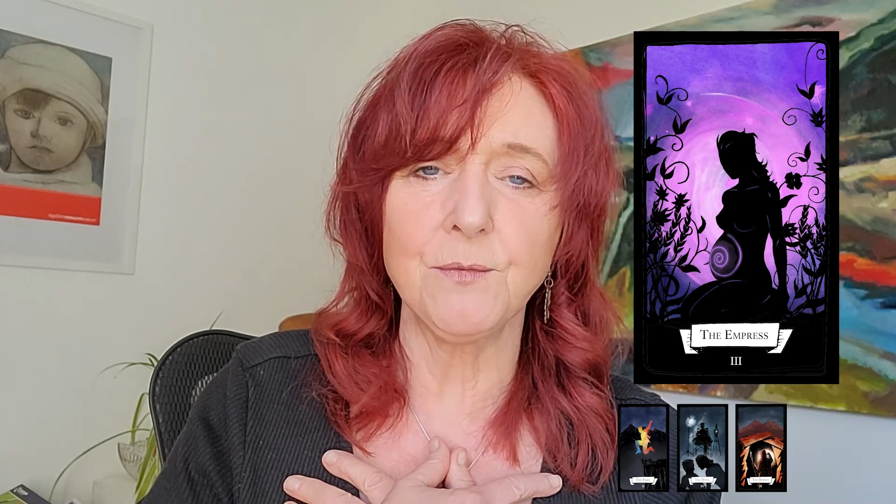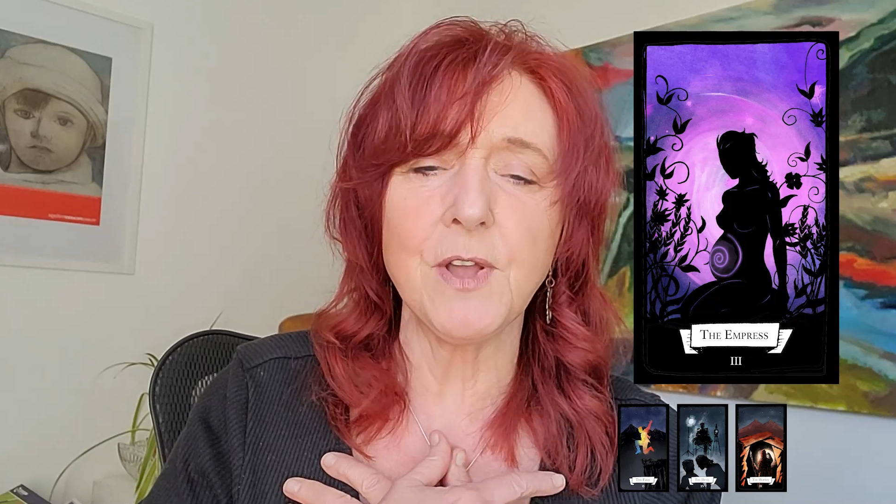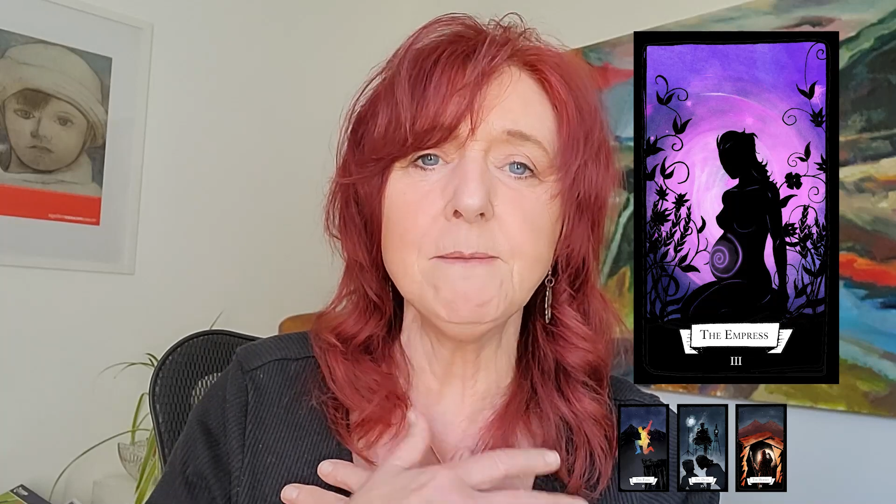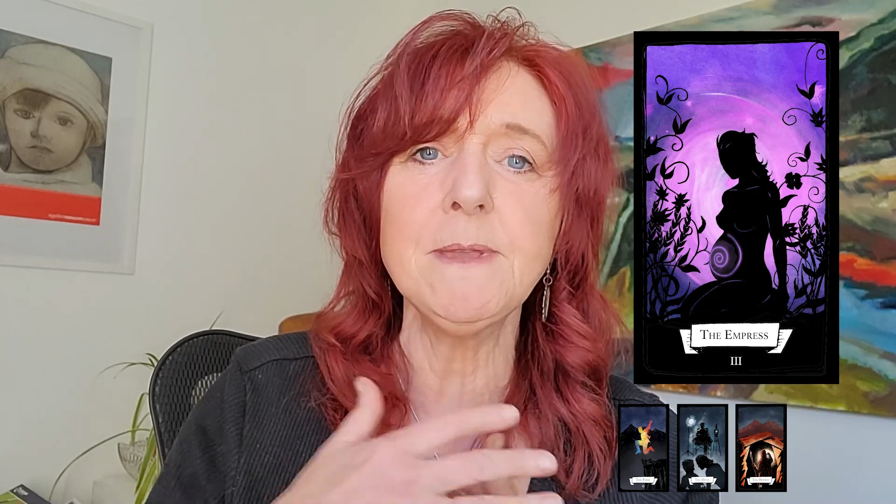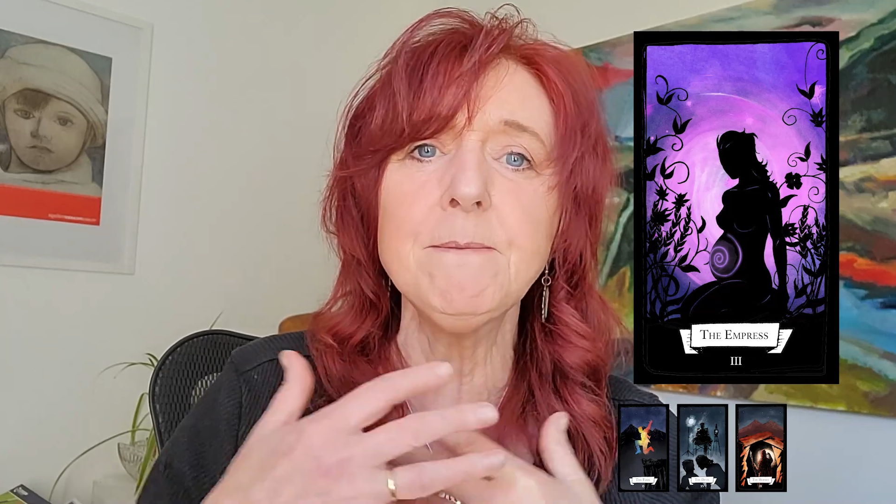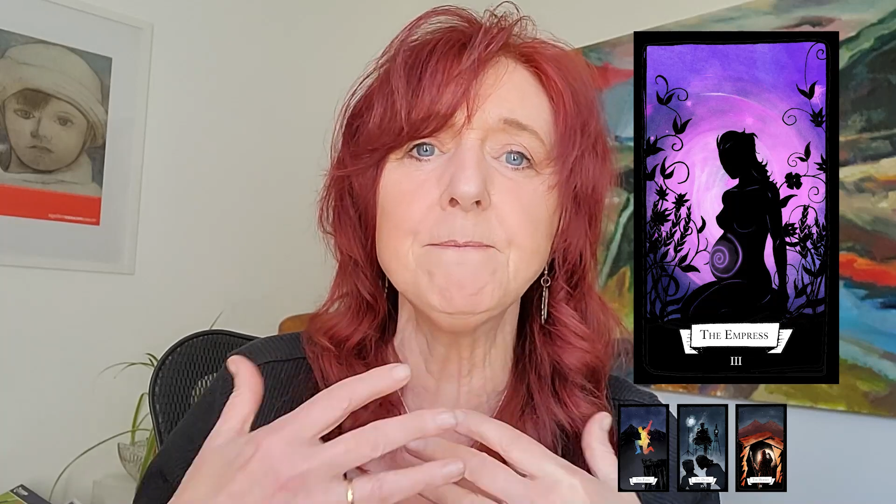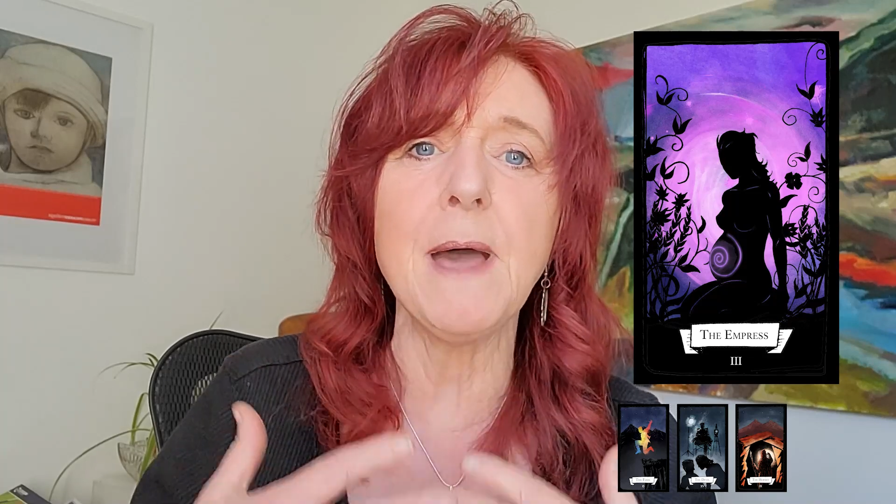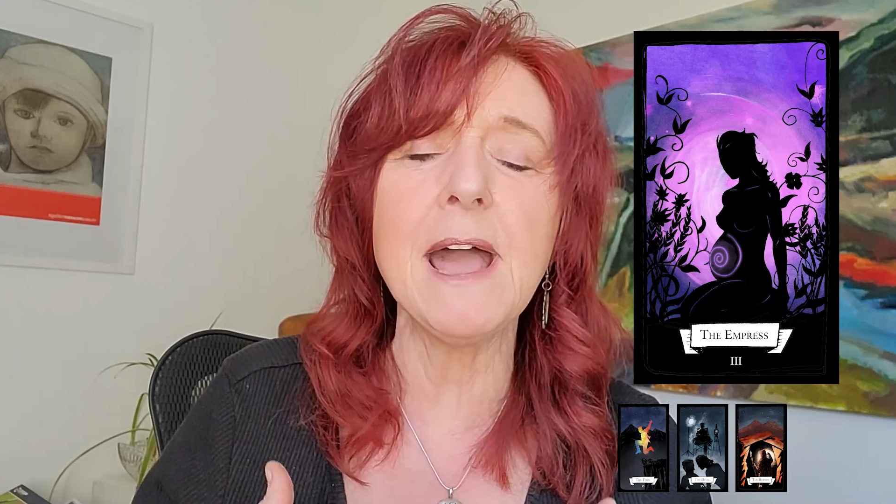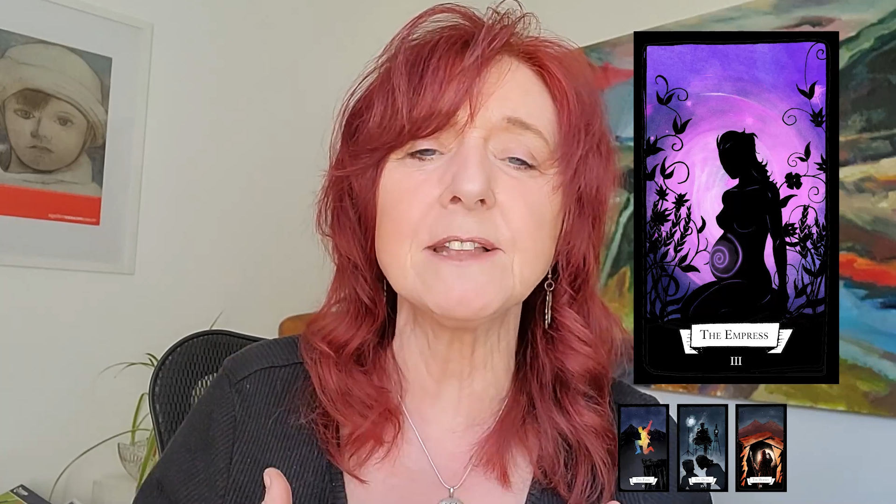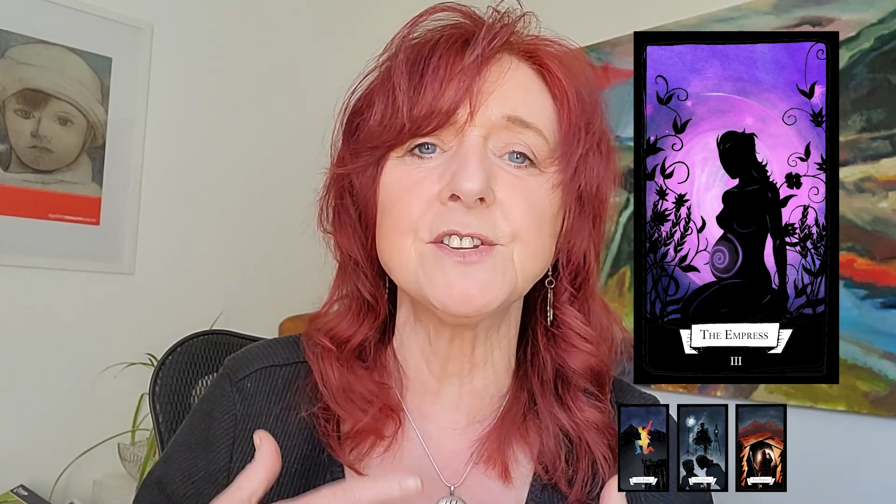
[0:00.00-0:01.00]
coming
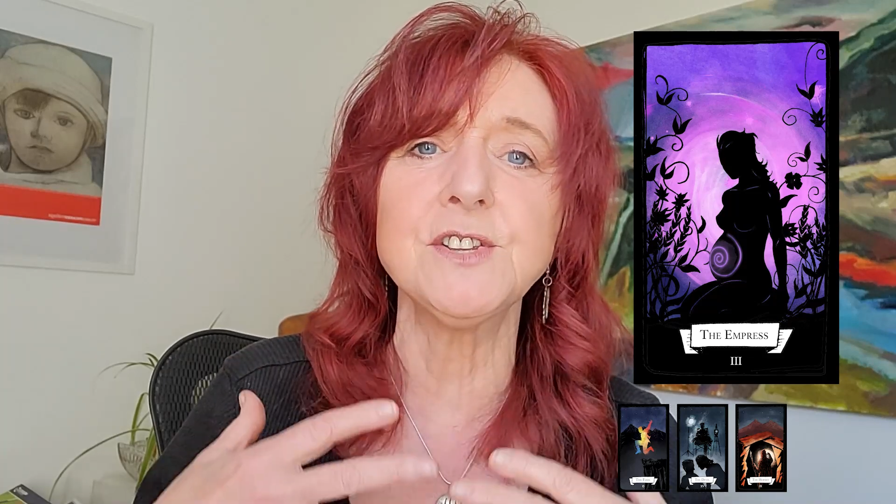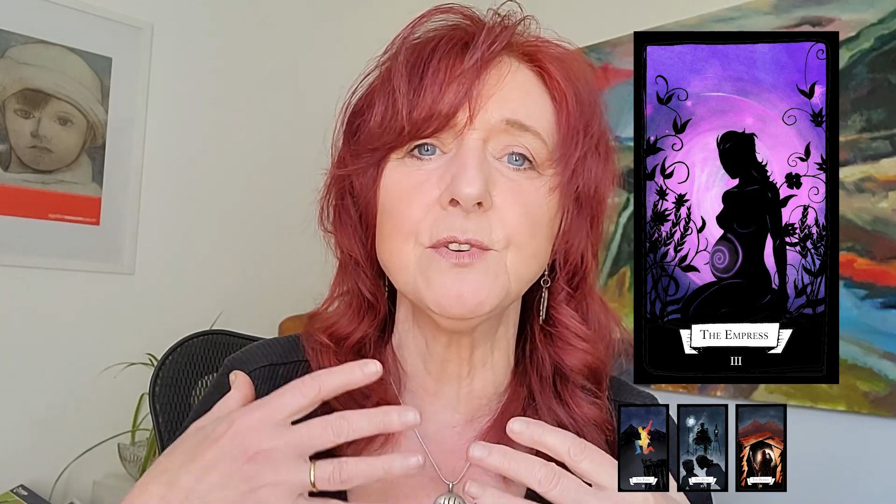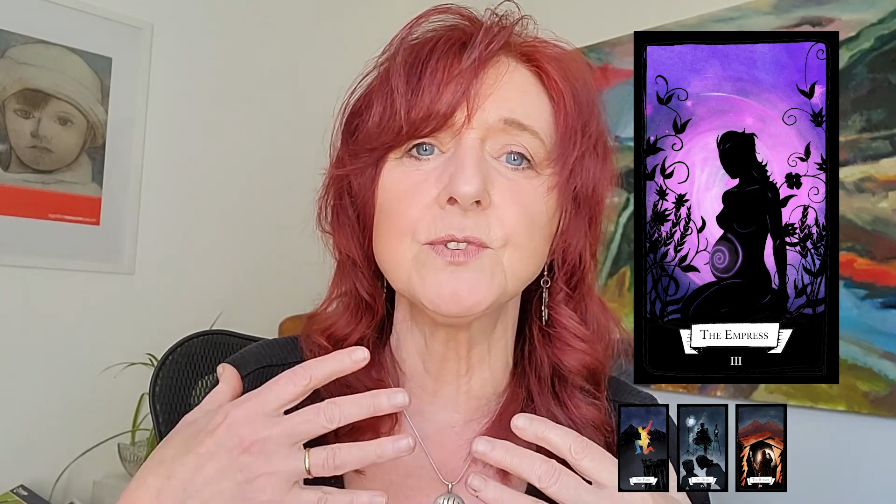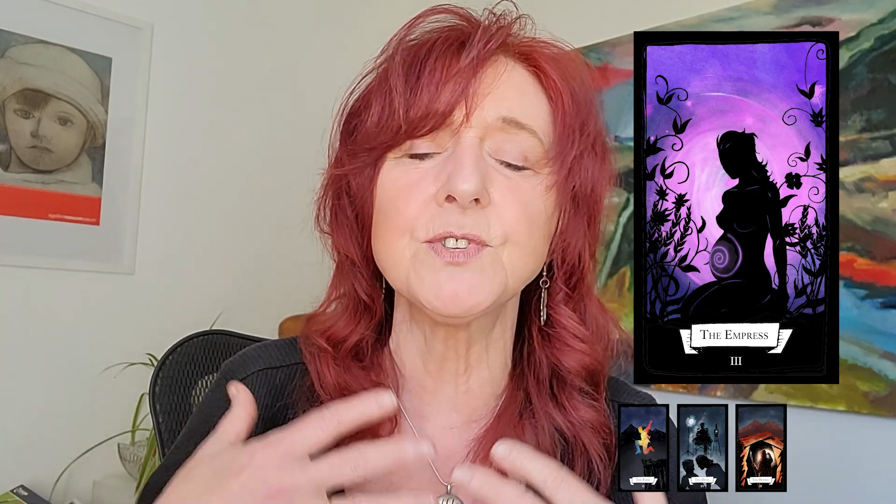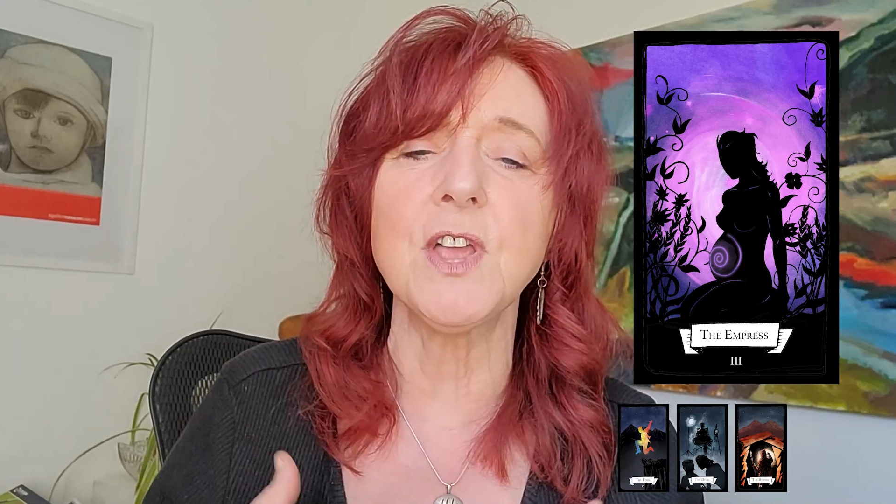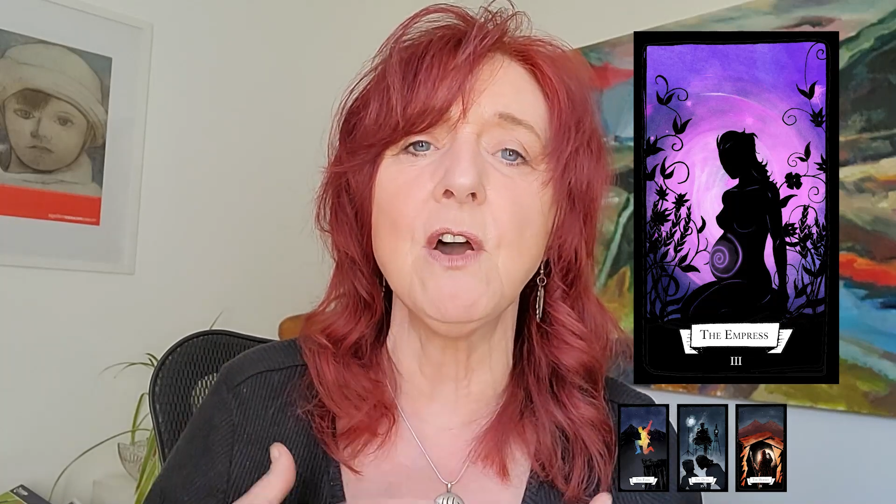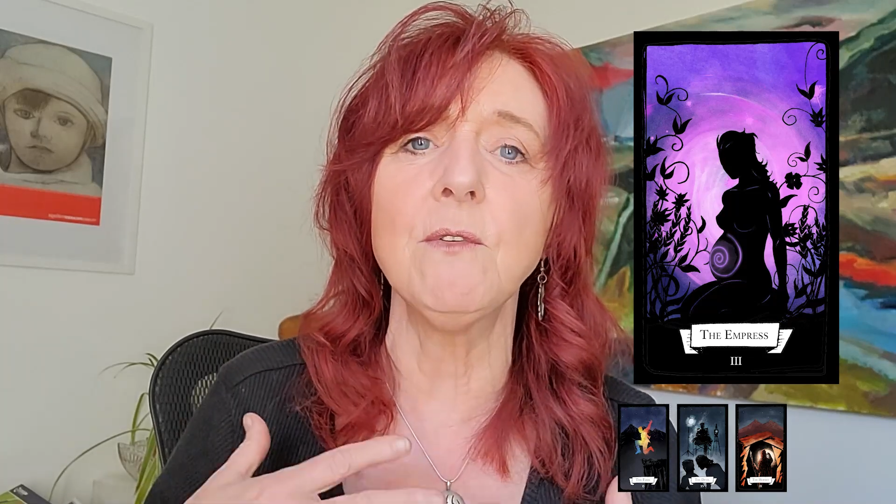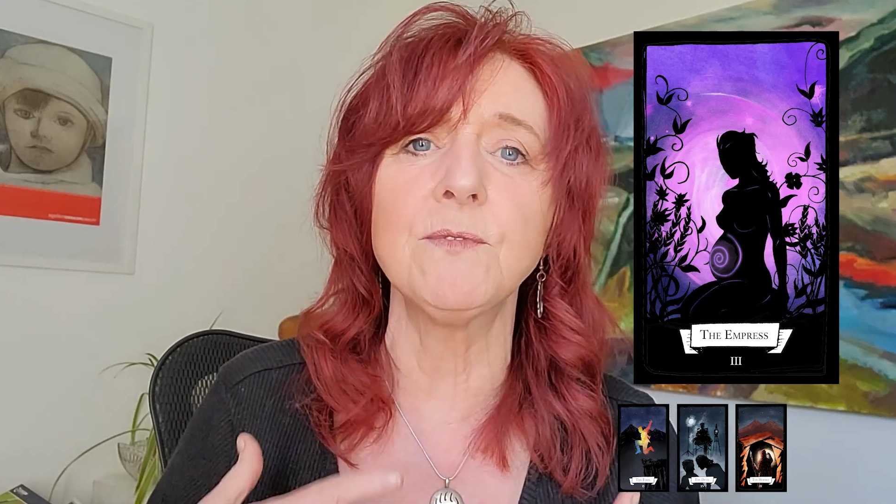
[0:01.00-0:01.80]
back to yourself